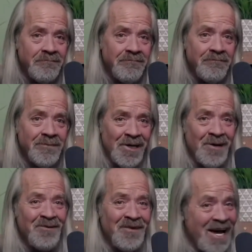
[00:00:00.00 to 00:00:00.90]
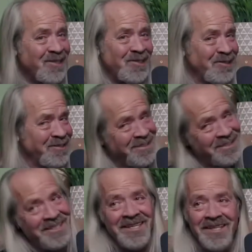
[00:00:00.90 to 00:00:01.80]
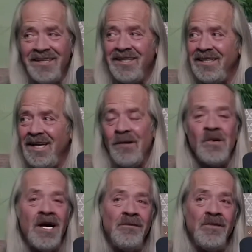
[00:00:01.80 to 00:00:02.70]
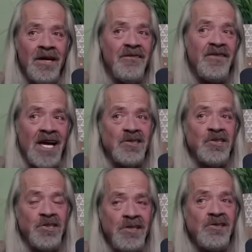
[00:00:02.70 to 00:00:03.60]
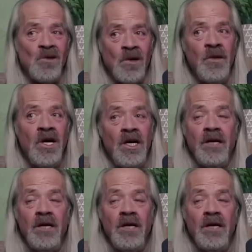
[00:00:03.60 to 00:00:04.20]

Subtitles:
Yeah, that's, and if that's a shitstorm,